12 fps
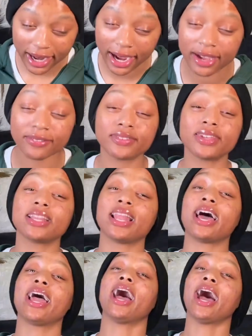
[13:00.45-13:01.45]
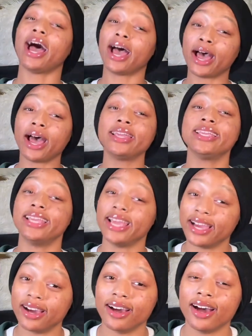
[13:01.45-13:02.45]
I feel like
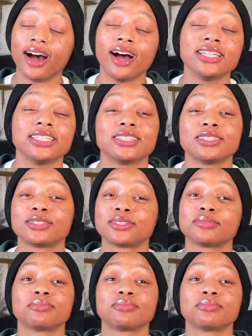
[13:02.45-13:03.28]
I just